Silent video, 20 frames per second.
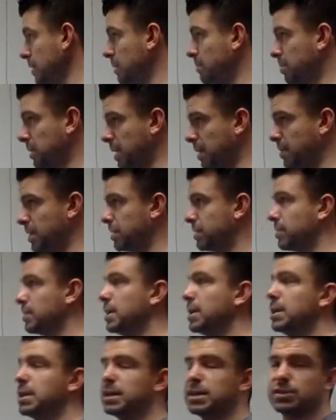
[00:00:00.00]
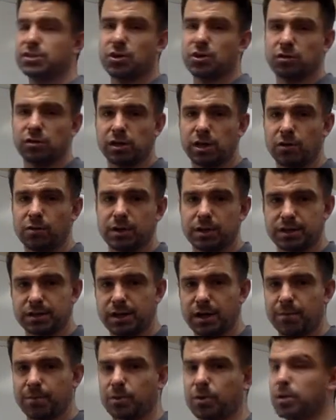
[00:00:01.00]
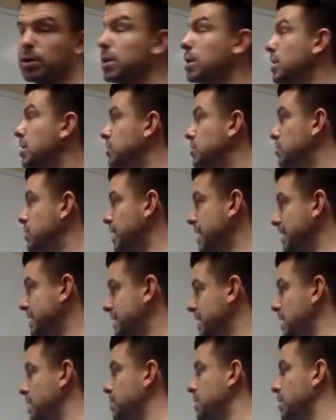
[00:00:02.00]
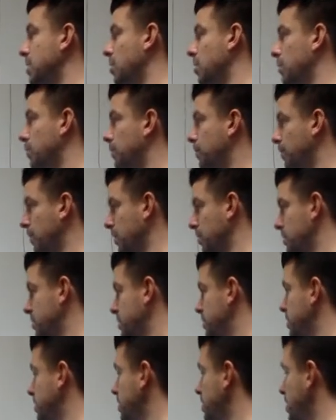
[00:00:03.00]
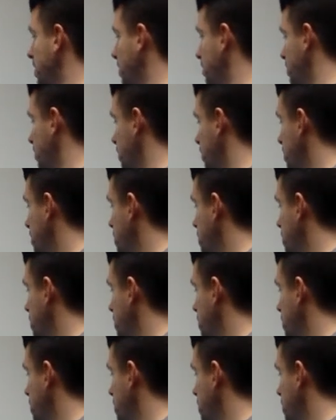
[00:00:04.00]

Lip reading: Plymouth is our lowest number, so that's going to be our first number.